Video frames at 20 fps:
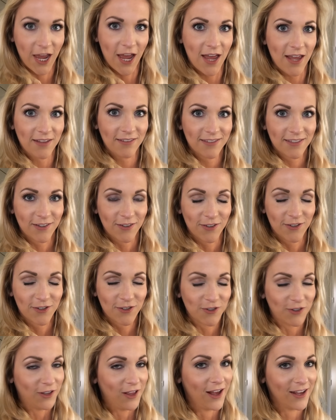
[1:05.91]
yet, so
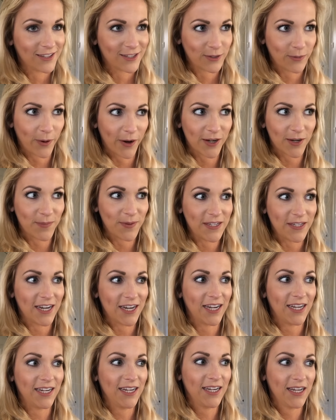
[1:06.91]
there's still lots of work to be
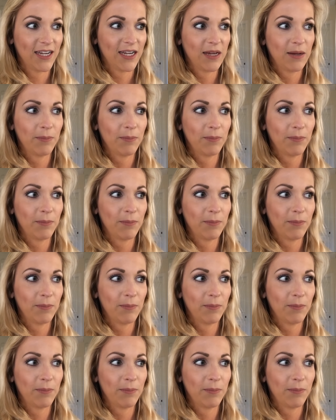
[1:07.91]
done,